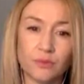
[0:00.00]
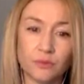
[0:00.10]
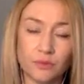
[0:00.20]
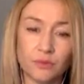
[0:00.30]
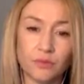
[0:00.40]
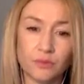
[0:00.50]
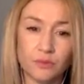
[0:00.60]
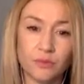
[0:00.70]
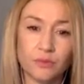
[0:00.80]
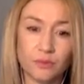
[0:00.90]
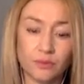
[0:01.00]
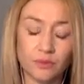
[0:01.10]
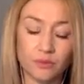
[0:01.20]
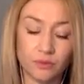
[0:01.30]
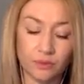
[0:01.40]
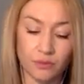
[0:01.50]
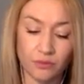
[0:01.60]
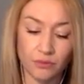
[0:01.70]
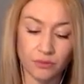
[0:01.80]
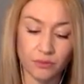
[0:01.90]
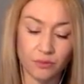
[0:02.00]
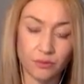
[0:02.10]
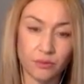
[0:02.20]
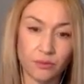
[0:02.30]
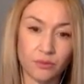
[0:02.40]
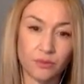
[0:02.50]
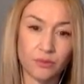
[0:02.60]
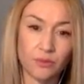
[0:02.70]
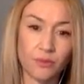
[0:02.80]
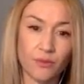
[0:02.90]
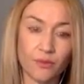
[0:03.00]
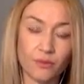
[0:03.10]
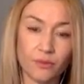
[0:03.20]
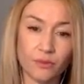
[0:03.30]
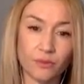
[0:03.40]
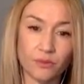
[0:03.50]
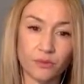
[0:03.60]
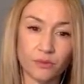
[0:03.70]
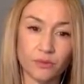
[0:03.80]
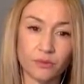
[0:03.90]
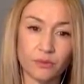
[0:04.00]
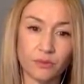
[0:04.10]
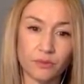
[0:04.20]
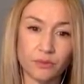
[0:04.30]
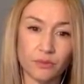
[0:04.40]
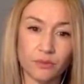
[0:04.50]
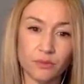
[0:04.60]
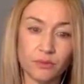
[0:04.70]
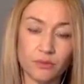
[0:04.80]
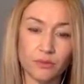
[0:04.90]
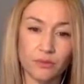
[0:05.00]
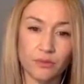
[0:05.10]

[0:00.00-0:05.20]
(silent)